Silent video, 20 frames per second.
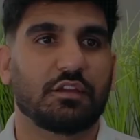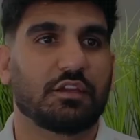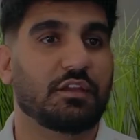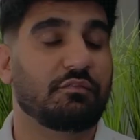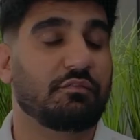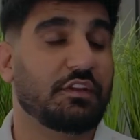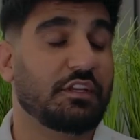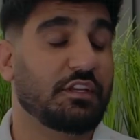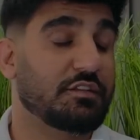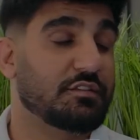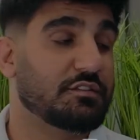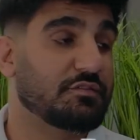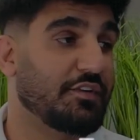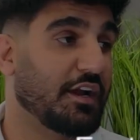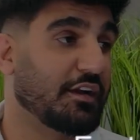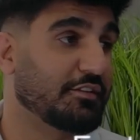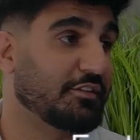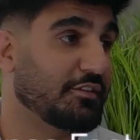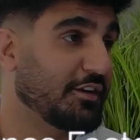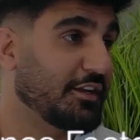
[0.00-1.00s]
convenience
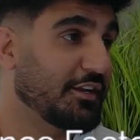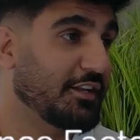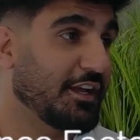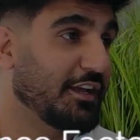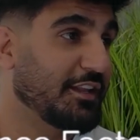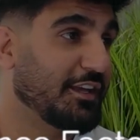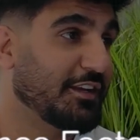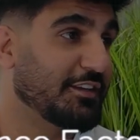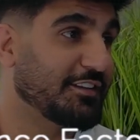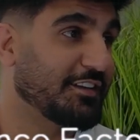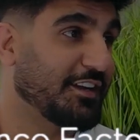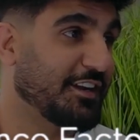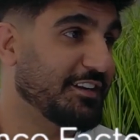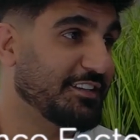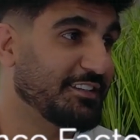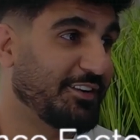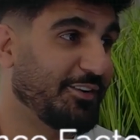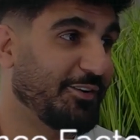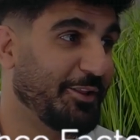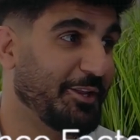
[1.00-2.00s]
factor, I like to kind
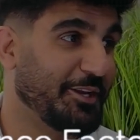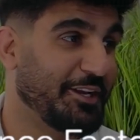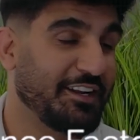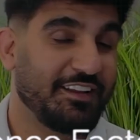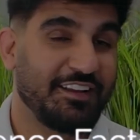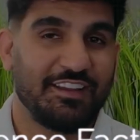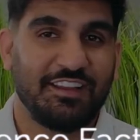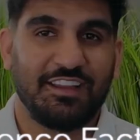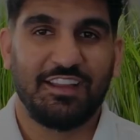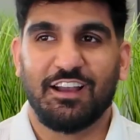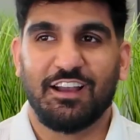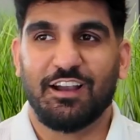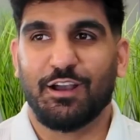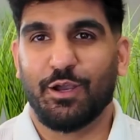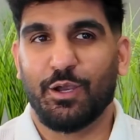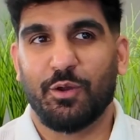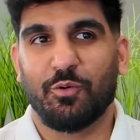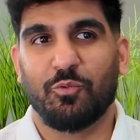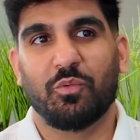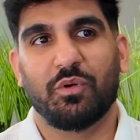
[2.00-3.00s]
of call it,
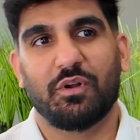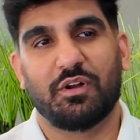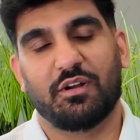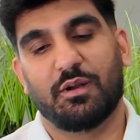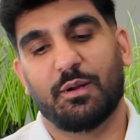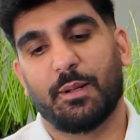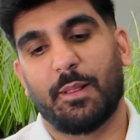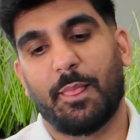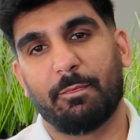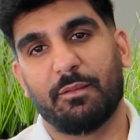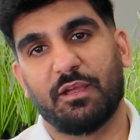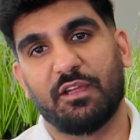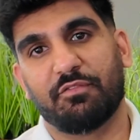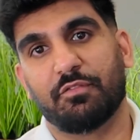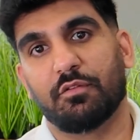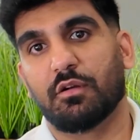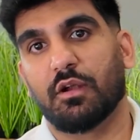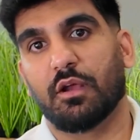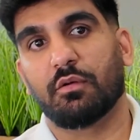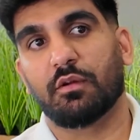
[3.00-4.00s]
where if
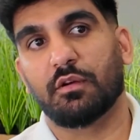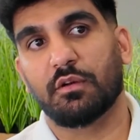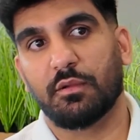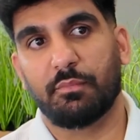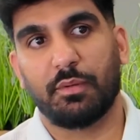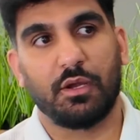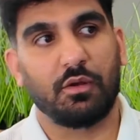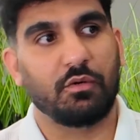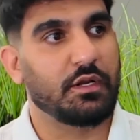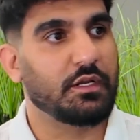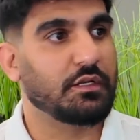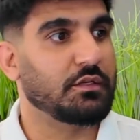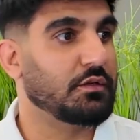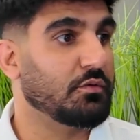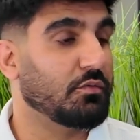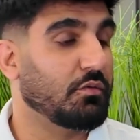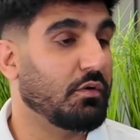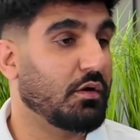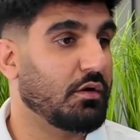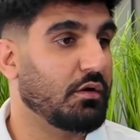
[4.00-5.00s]
you're out and about and
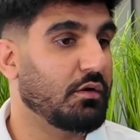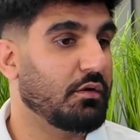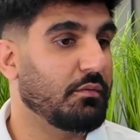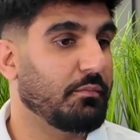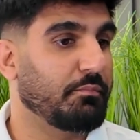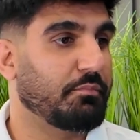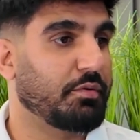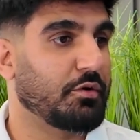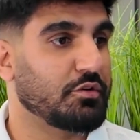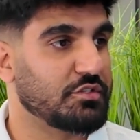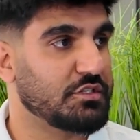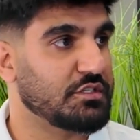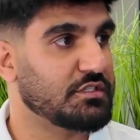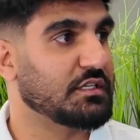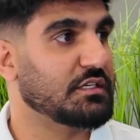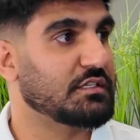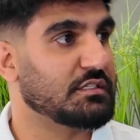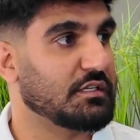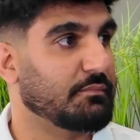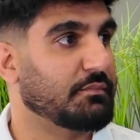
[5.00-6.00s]
you are
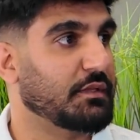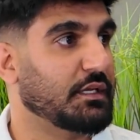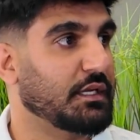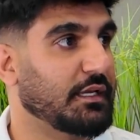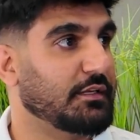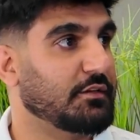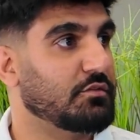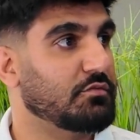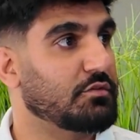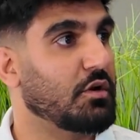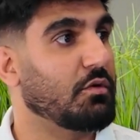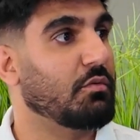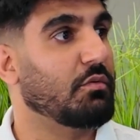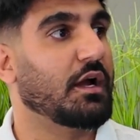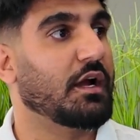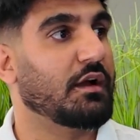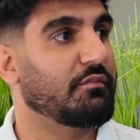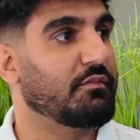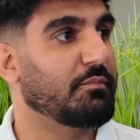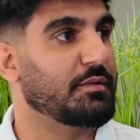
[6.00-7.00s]
purchasing something and you don't
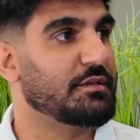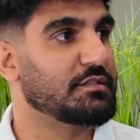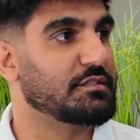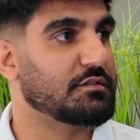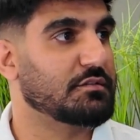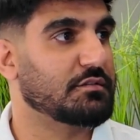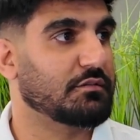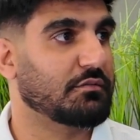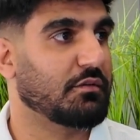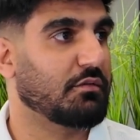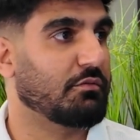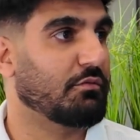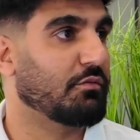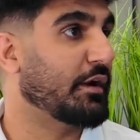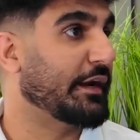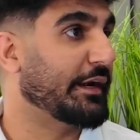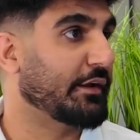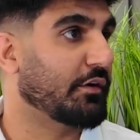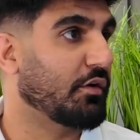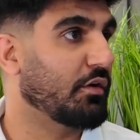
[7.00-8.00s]
have a business
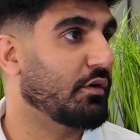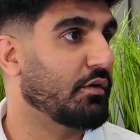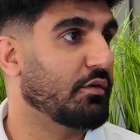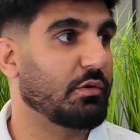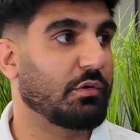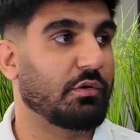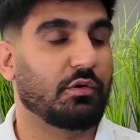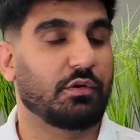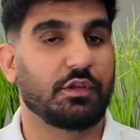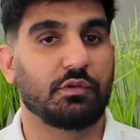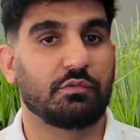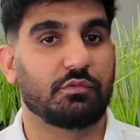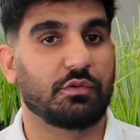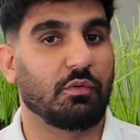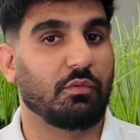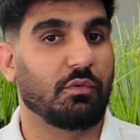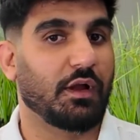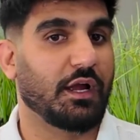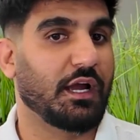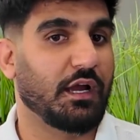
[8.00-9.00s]
credit card or you
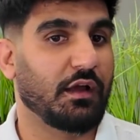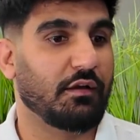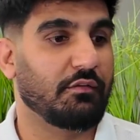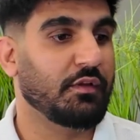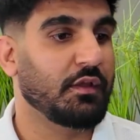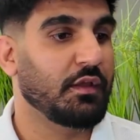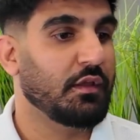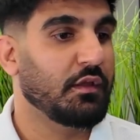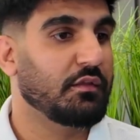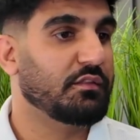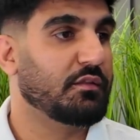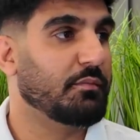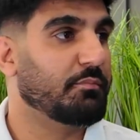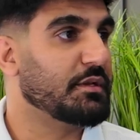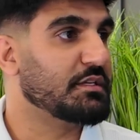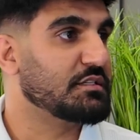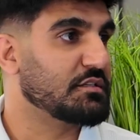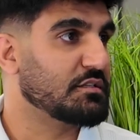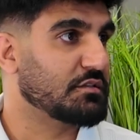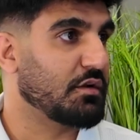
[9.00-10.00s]
don't have the
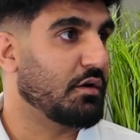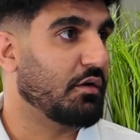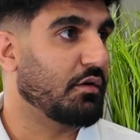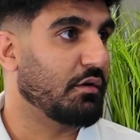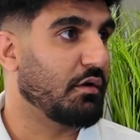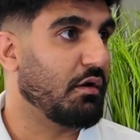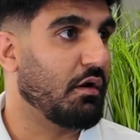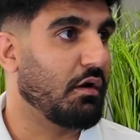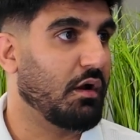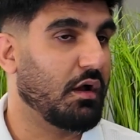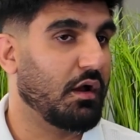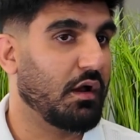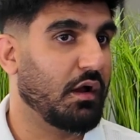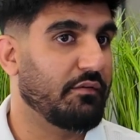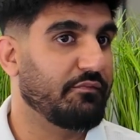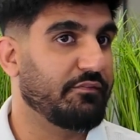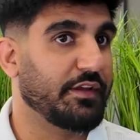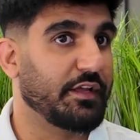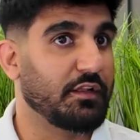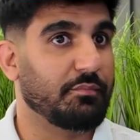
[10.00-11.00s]
business card
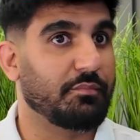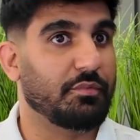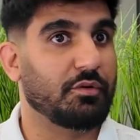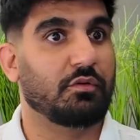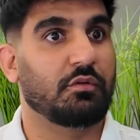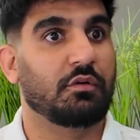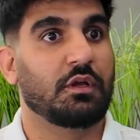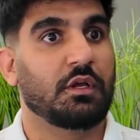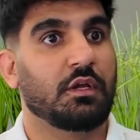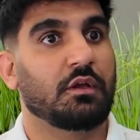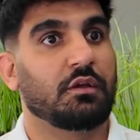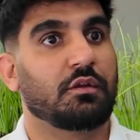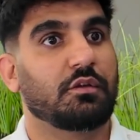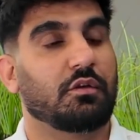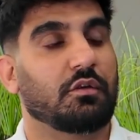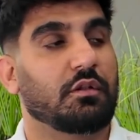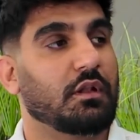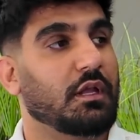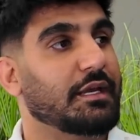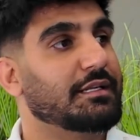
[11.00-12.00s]
available,
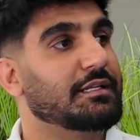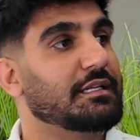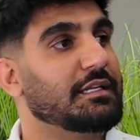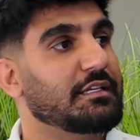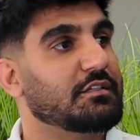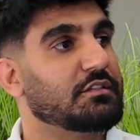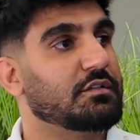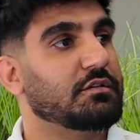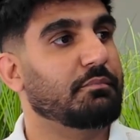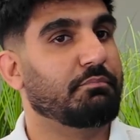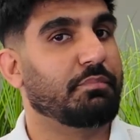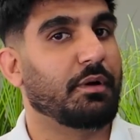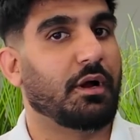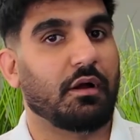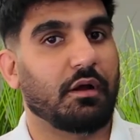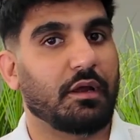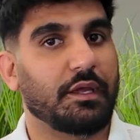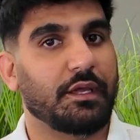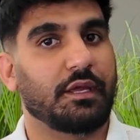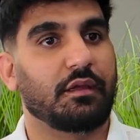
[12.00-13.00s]
you're likely to
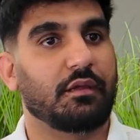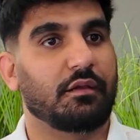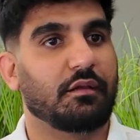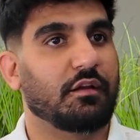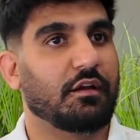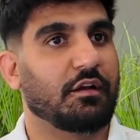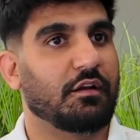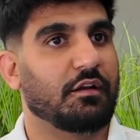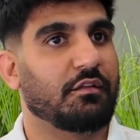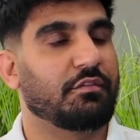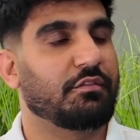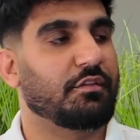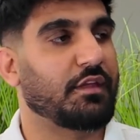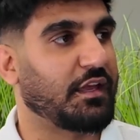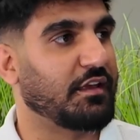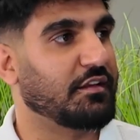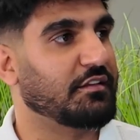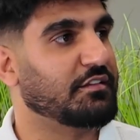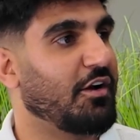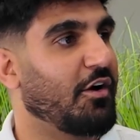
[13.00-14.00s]
buy
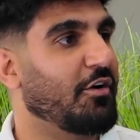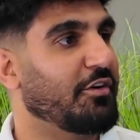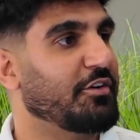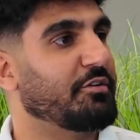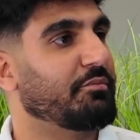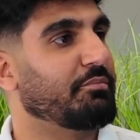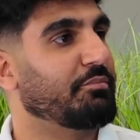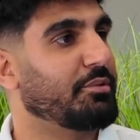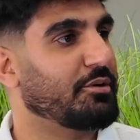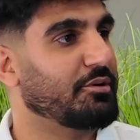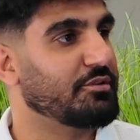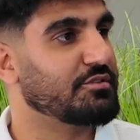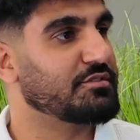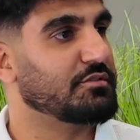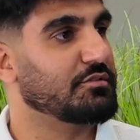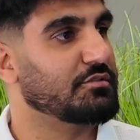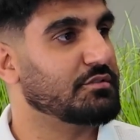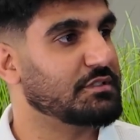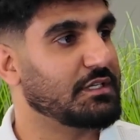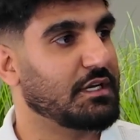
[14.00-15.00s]
things on your
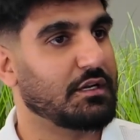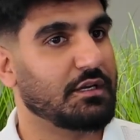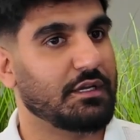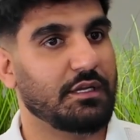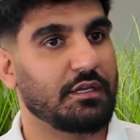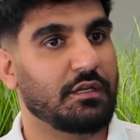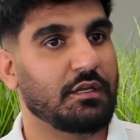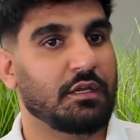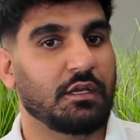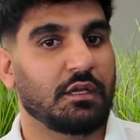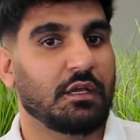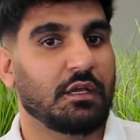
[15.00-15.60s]
personal side,